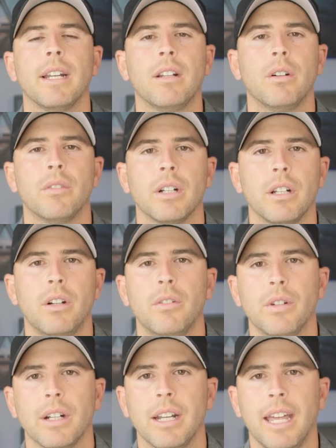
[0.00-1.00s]
over and
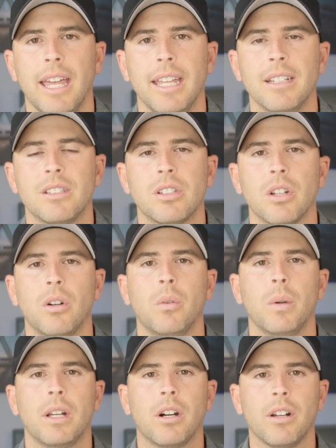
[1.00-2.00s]
over. And so
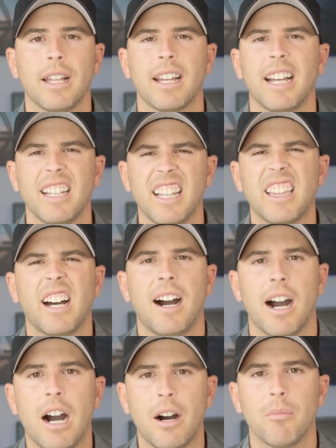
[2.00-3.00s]
we call that kind of like the
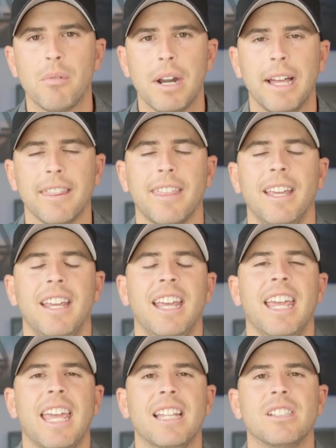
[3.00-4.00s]
ha breath.
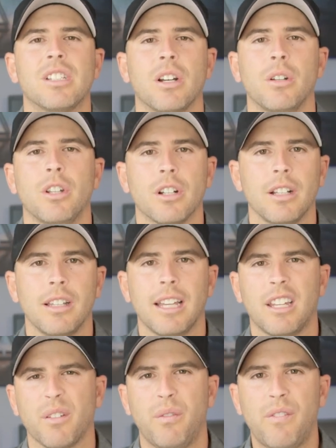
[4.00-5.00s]
And so you're like,
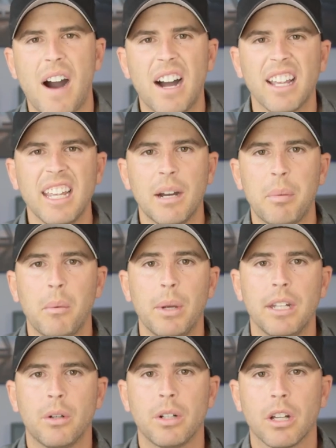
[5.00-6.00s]
you're fogging up a
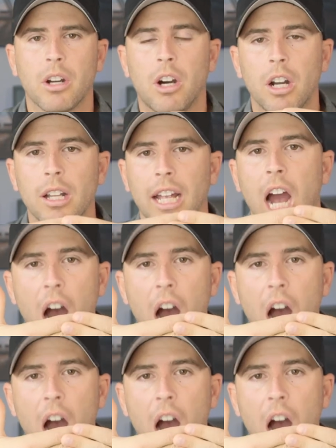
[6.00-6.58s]
window in a car, like,